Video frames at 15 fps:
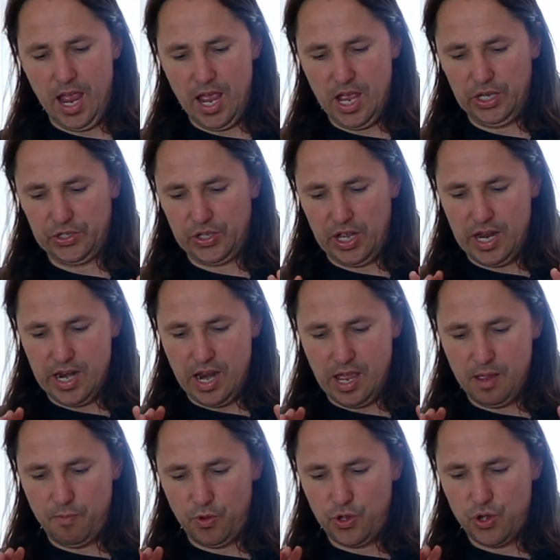is they
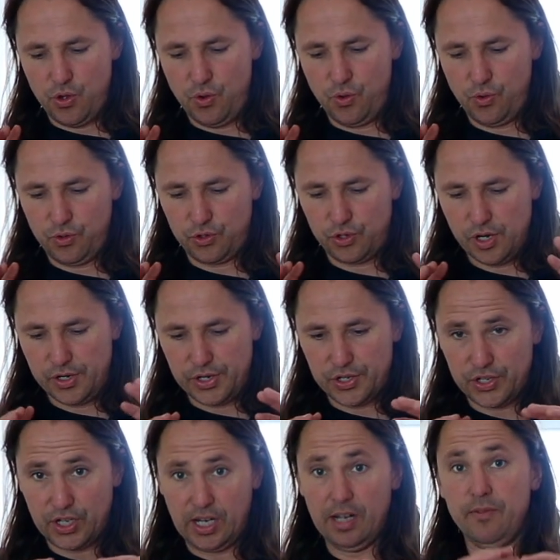enable you to
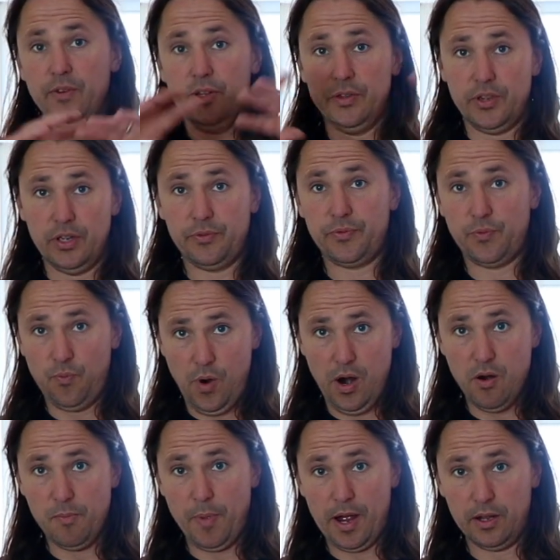discover the
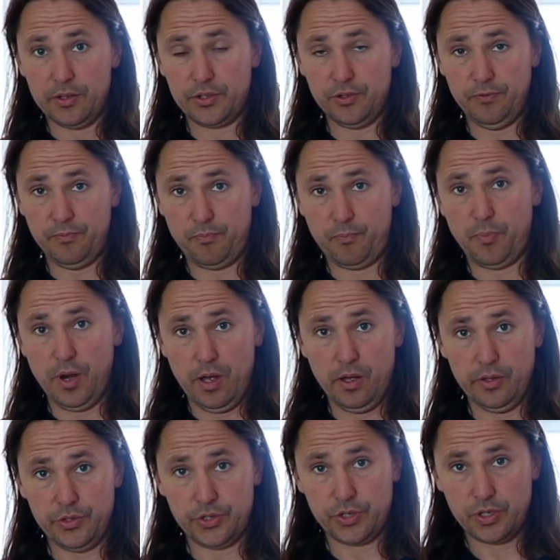whereabouts of
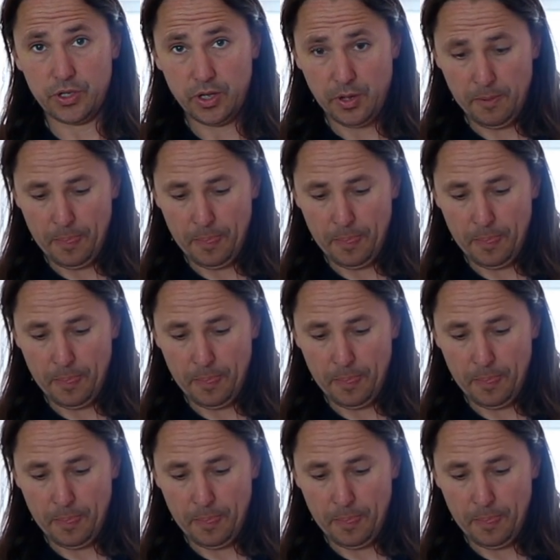plants.